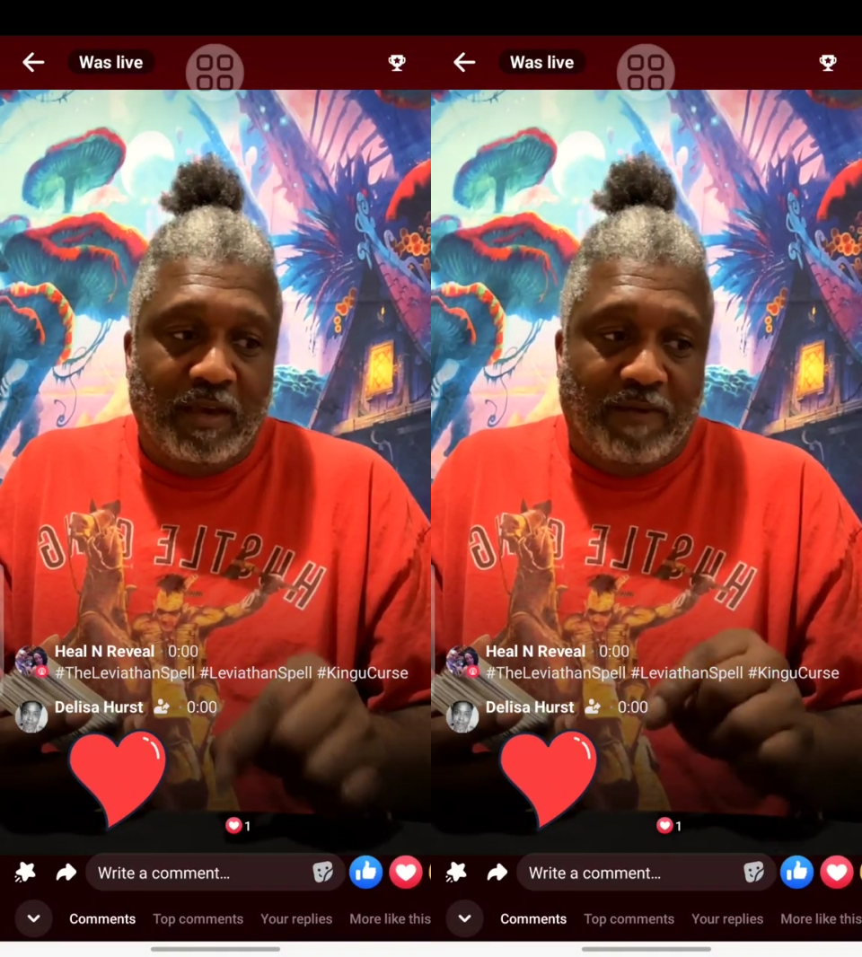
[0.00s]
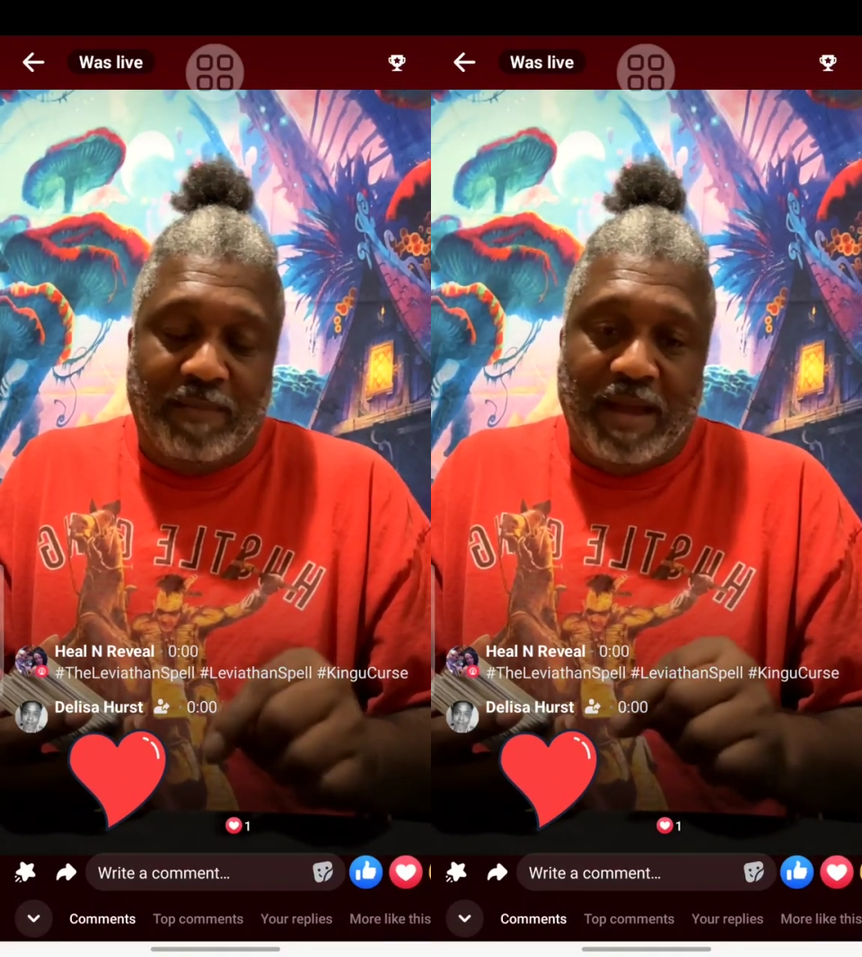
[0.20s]

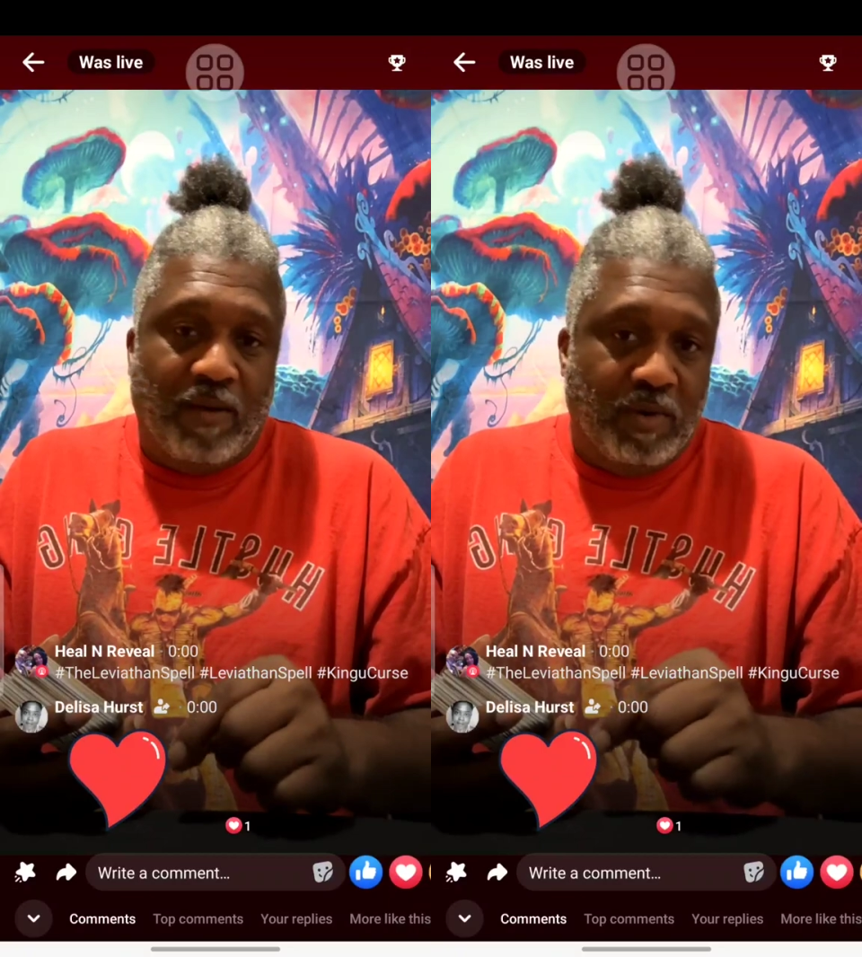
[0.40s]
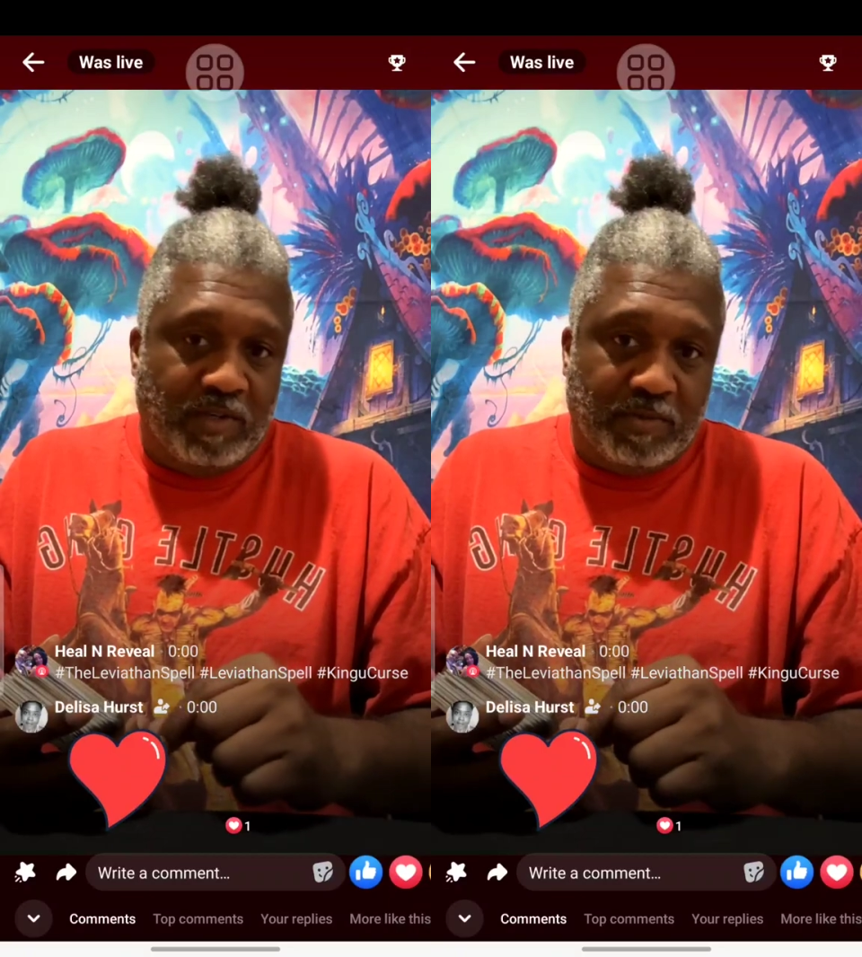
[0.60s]
if I'm
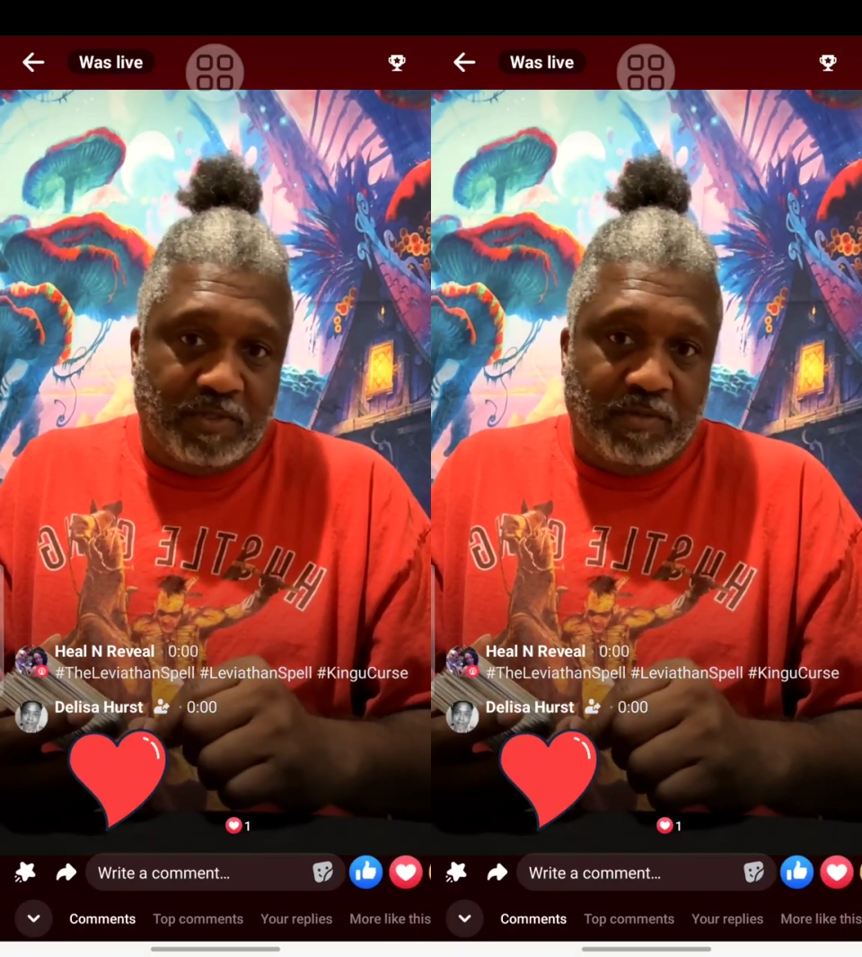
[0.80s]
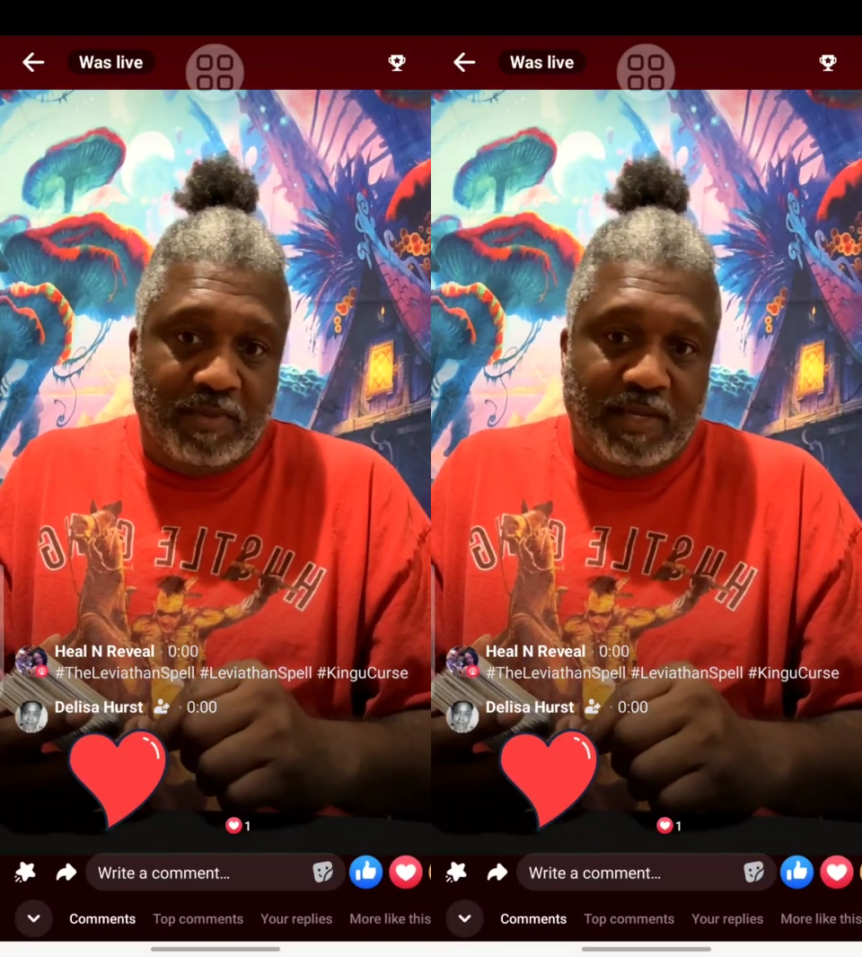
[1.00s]
not where I'm
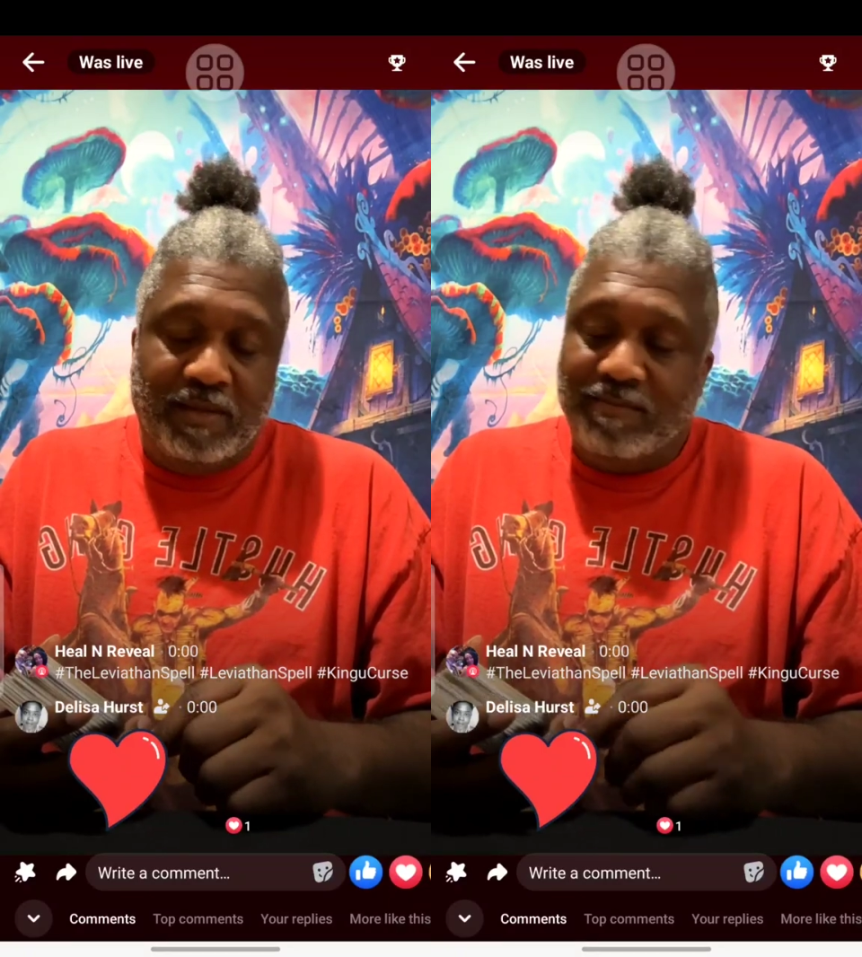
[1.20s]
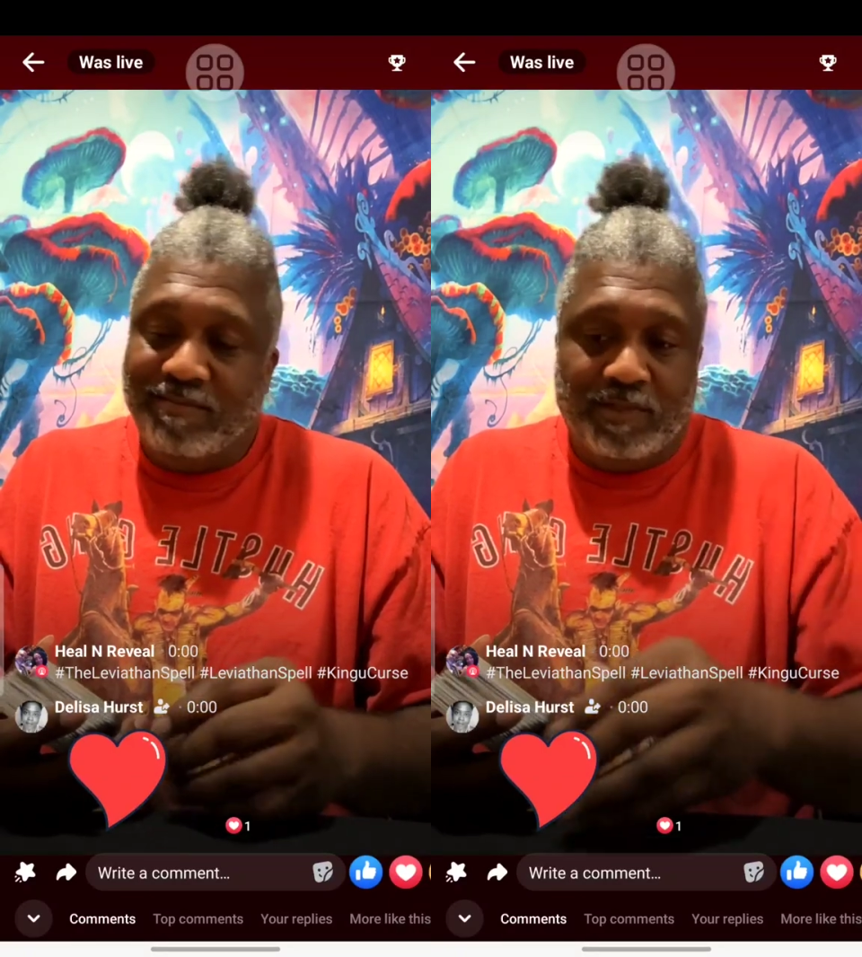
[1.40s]
supposed to
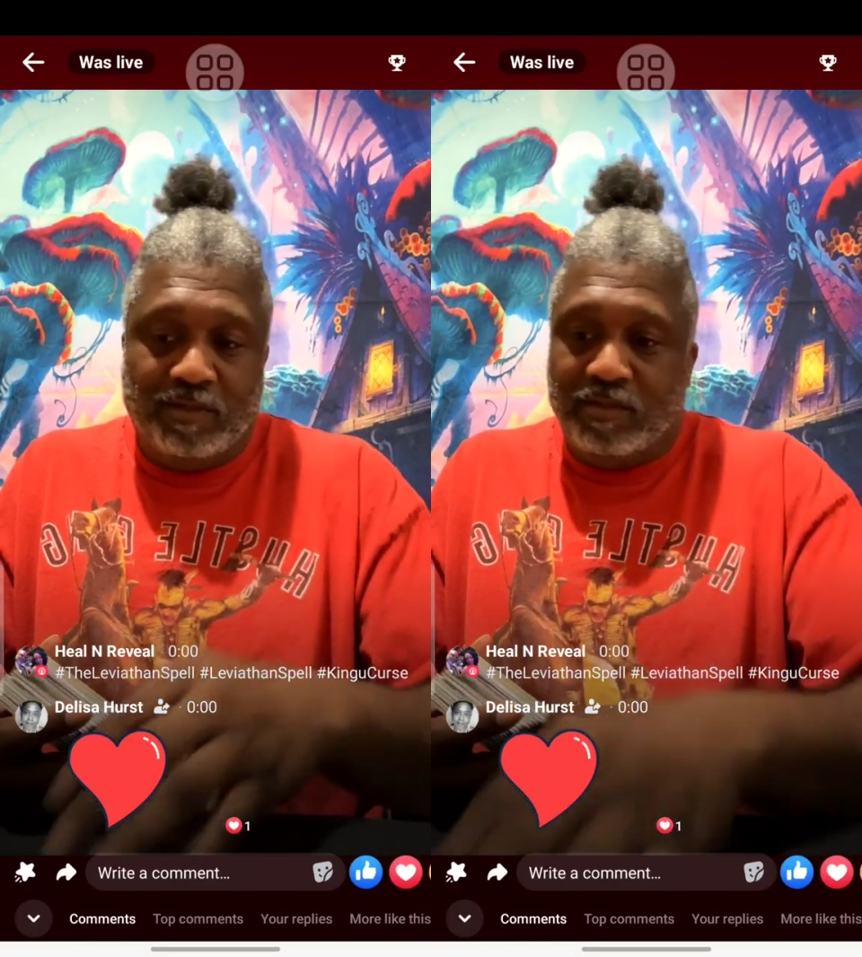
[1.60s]
be,